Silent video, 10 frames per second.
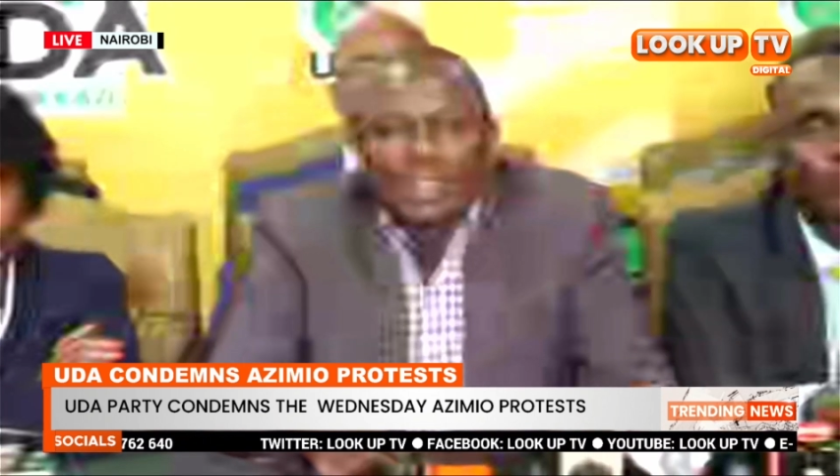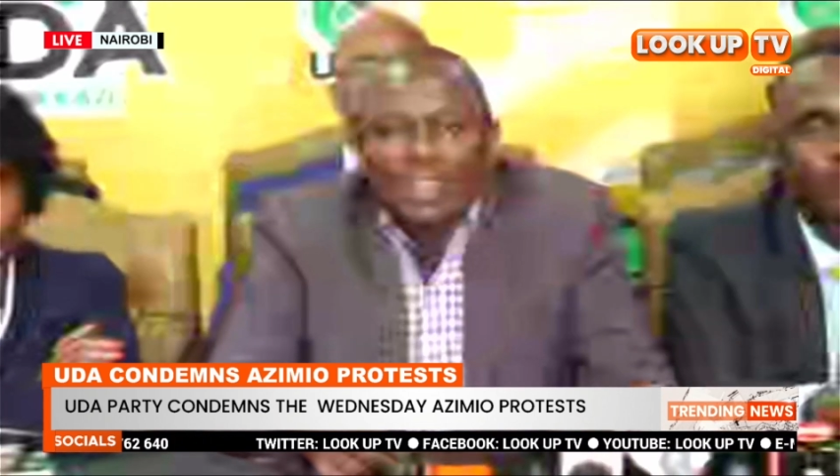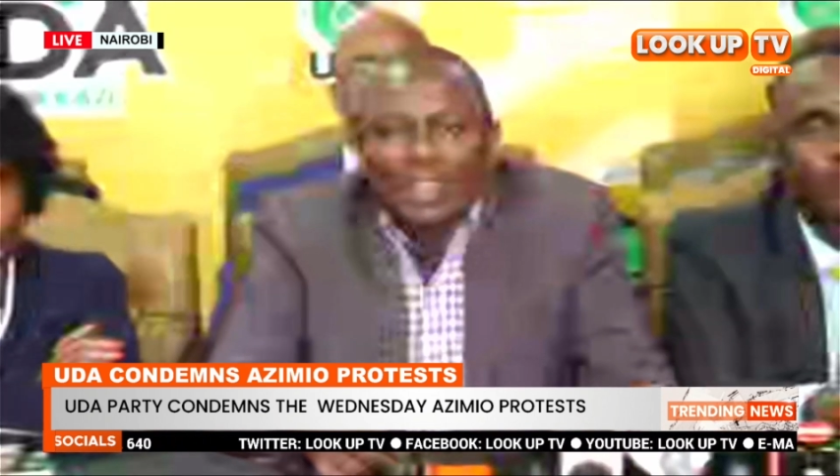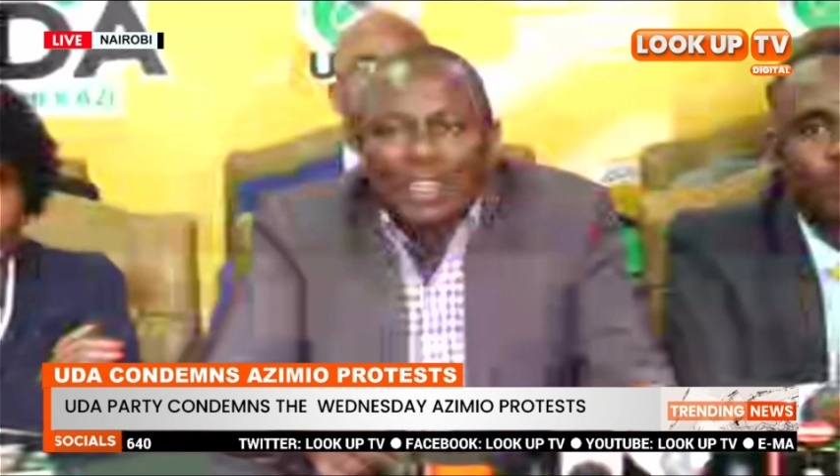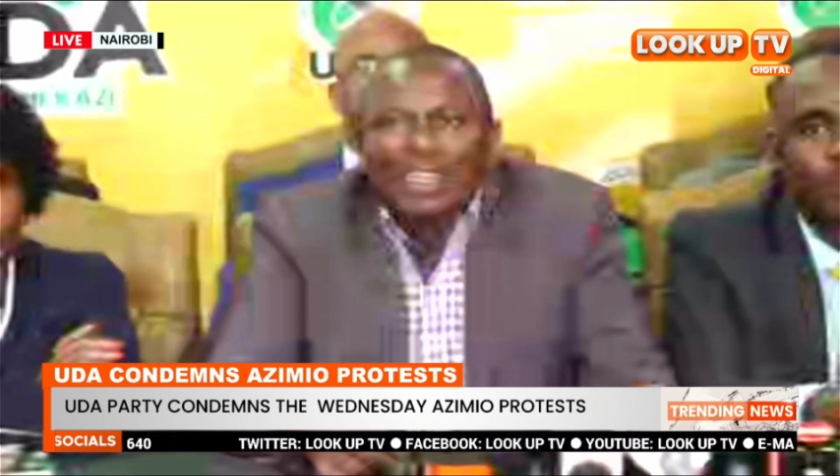
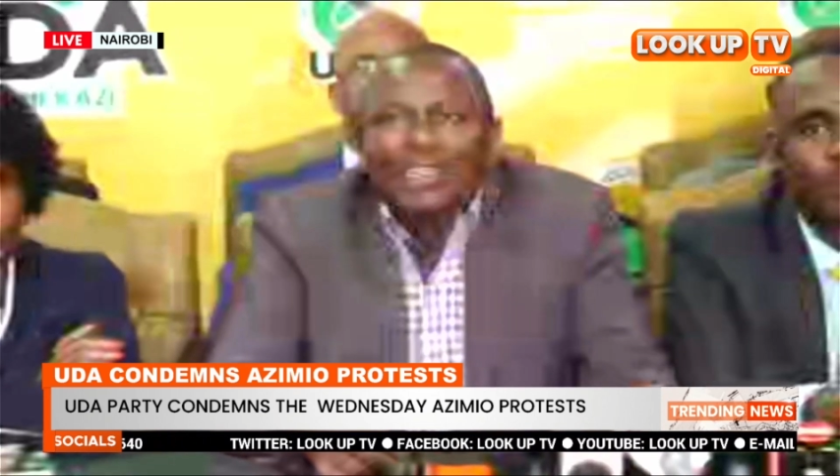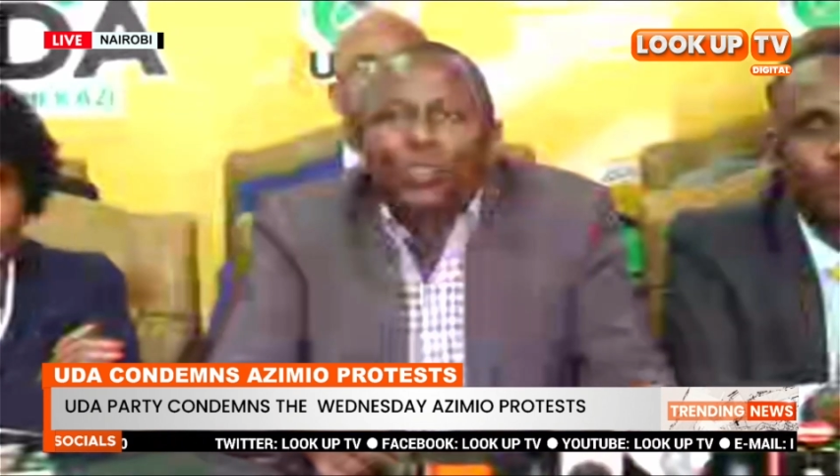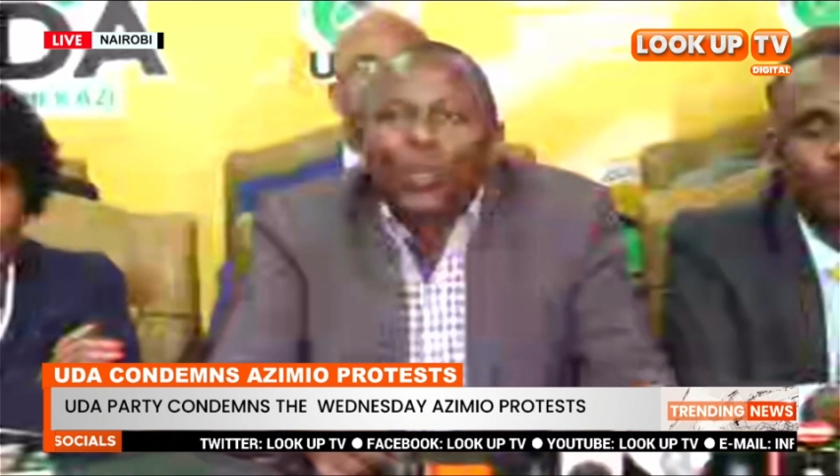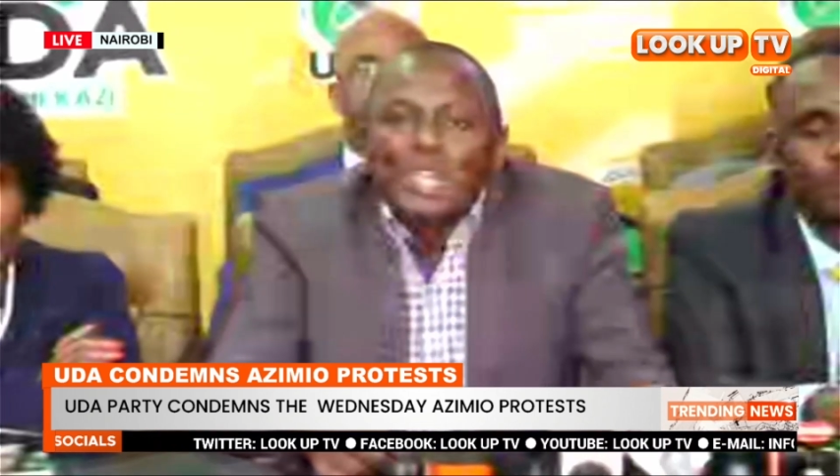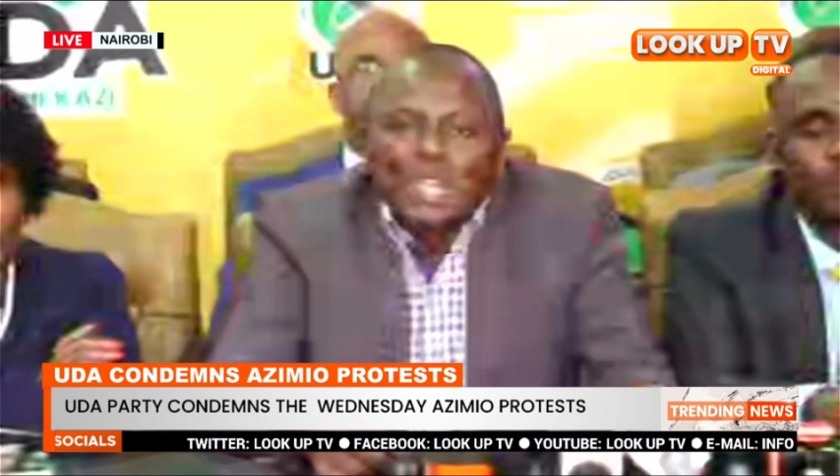It is quite